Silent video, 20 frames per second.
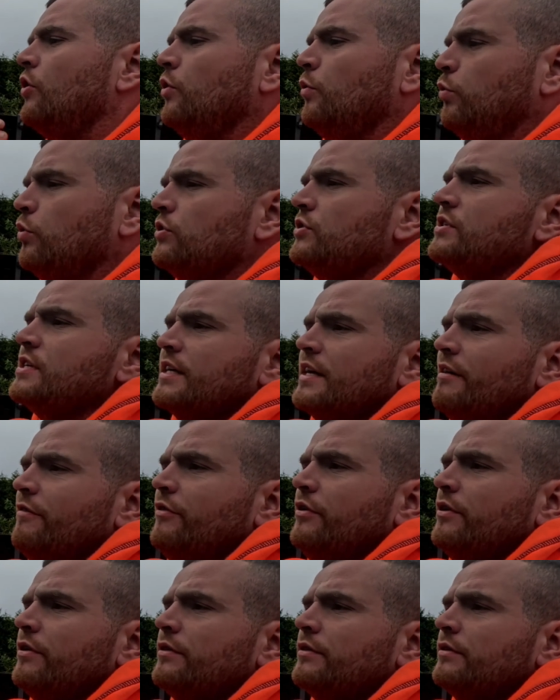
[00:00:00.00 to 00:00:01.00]
all the wood
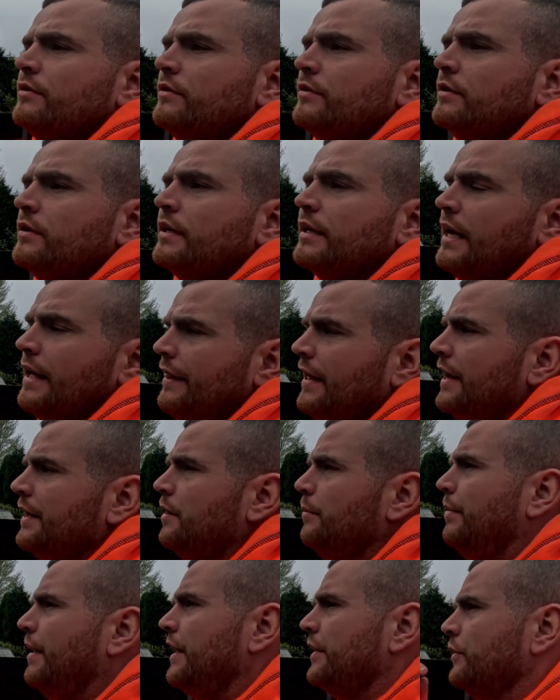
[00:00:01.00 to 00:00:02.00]
together, get that
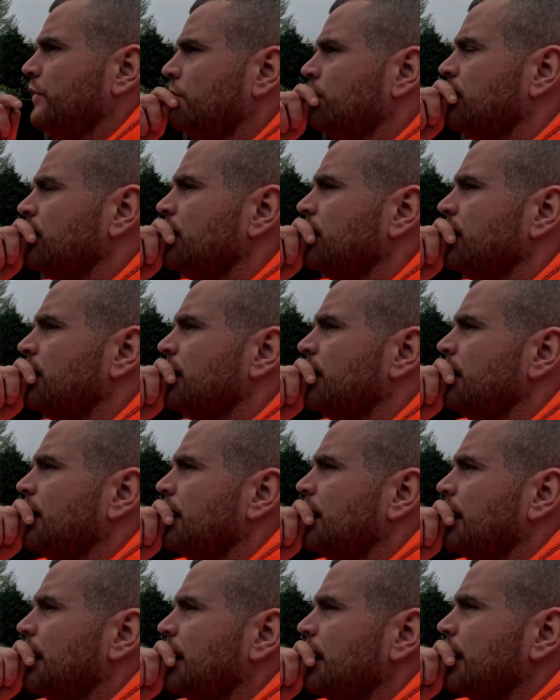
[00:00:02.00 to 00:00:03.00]
in a pile,
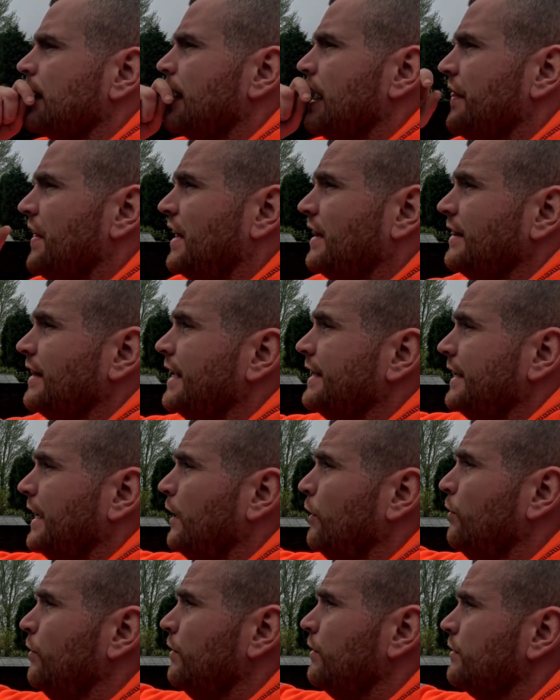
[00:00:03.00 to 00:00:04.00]
get that lead
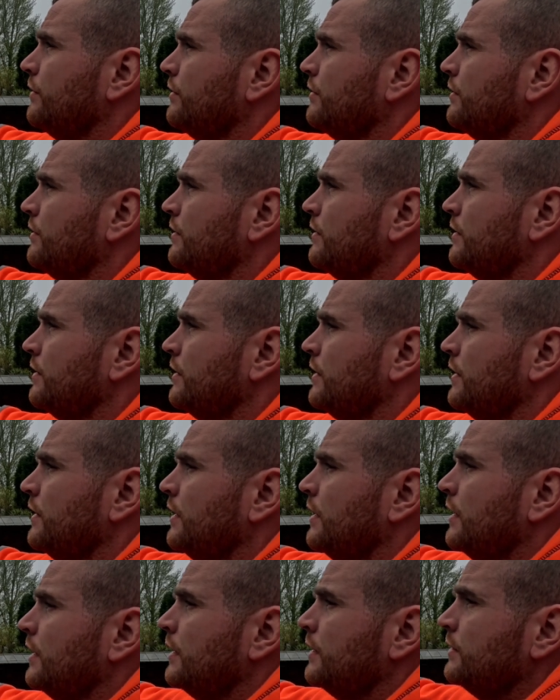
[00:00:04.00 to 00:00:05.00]
out,
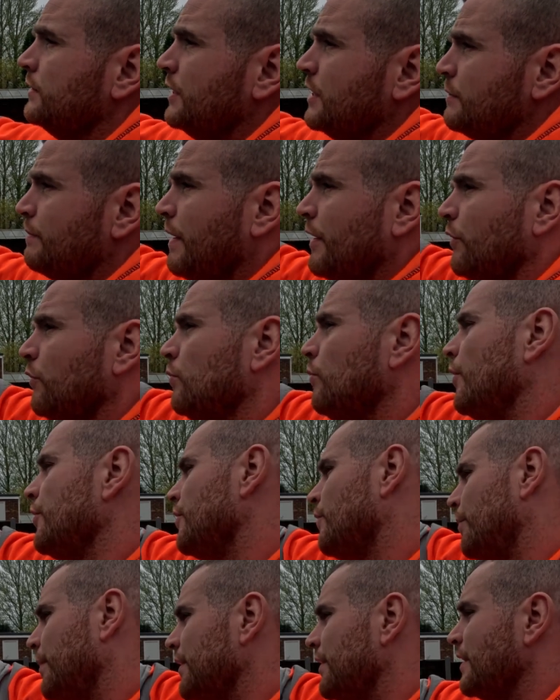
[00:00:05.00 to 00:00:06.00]
dismantle what
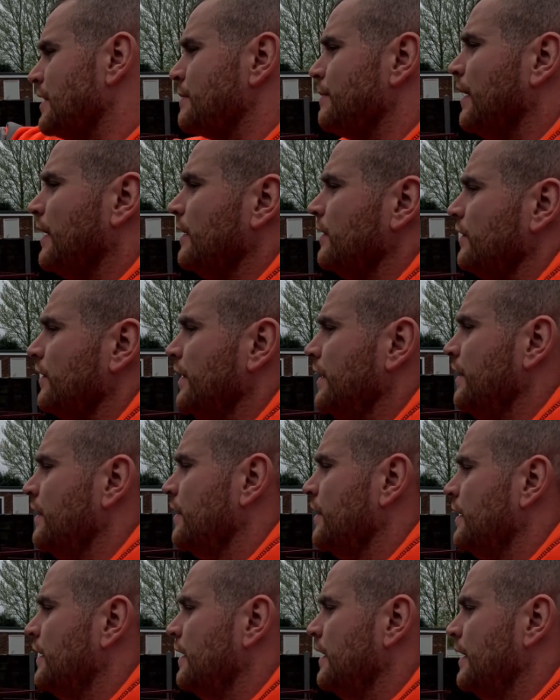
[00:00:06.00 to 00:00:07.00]
you've been dismantling,
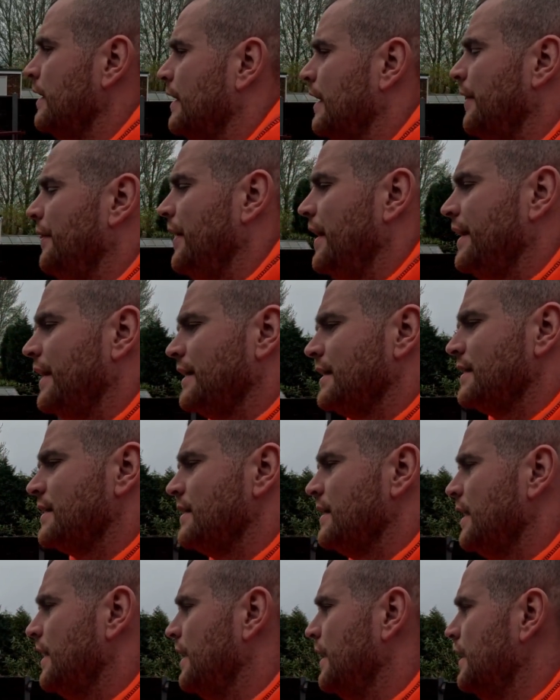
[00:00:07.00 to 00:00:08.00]
and then I'd
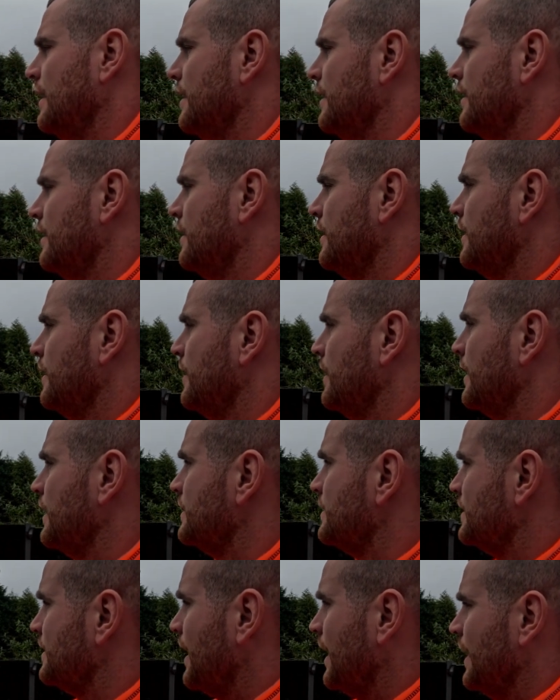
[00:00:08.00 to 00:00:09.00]
say
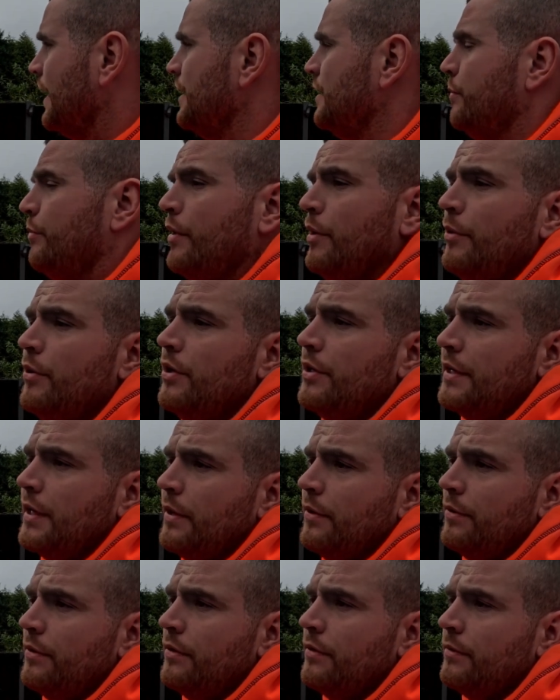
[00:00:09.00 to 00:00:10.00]
start getting your brickwork
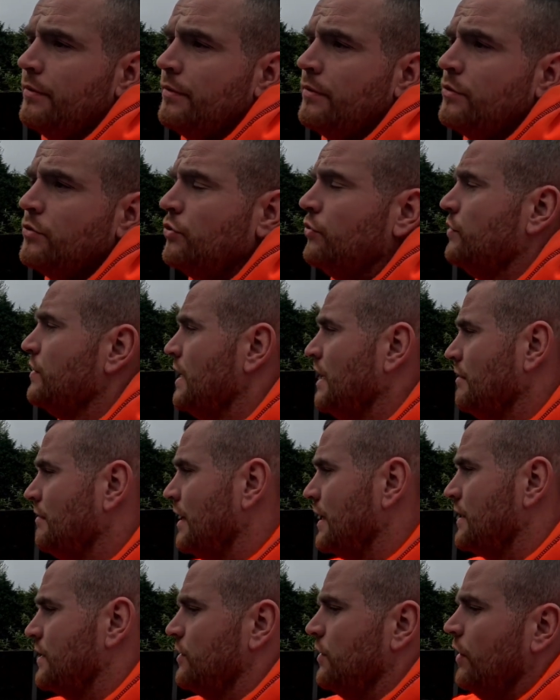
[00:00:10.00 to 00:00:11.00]
down. As soon as that
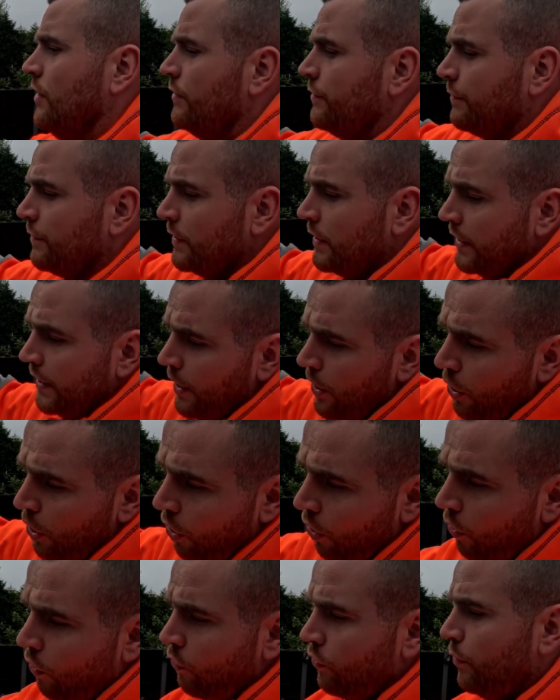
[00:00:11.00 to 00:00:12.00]
rad's off, get
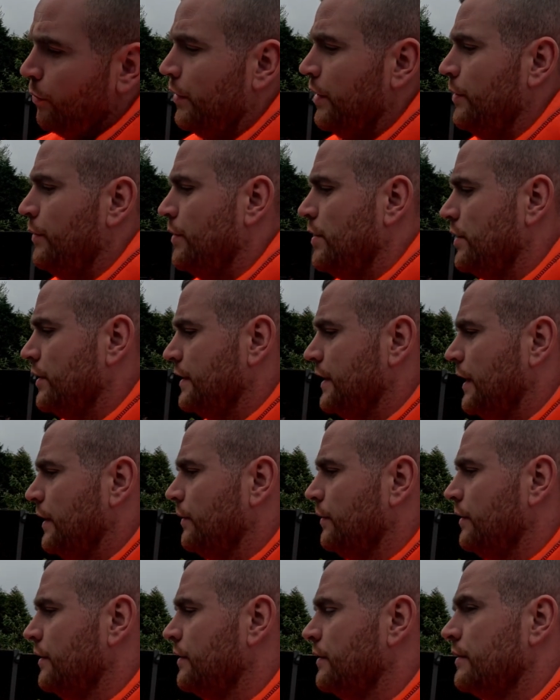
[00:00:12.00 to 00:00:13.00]
all the brickwork
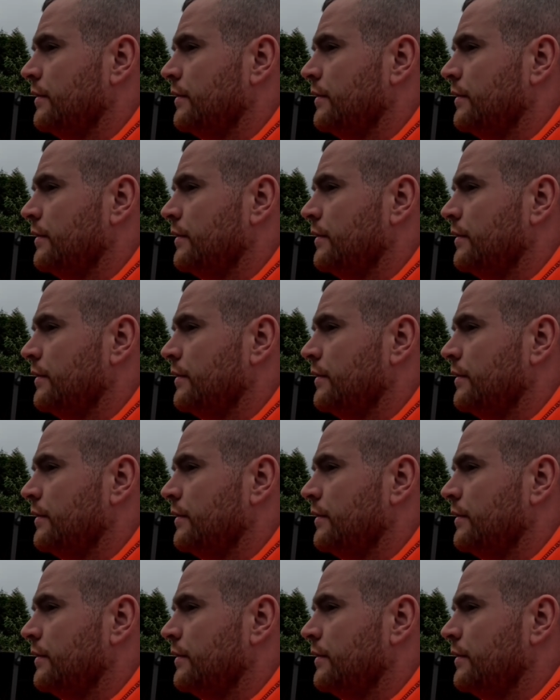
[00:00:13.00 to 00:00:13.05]
down.